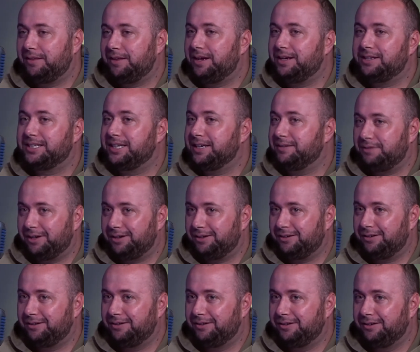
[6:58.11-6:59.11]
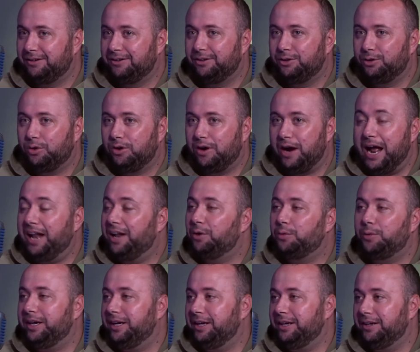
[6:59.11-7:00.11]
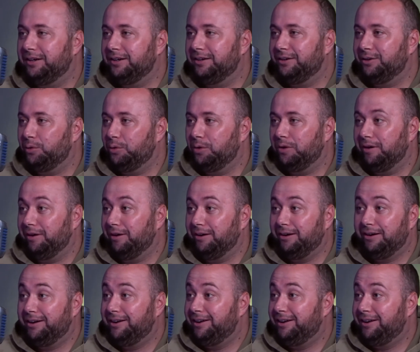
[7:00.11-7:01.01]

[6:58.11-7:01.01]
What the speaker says: Thanksgiving or Halloween or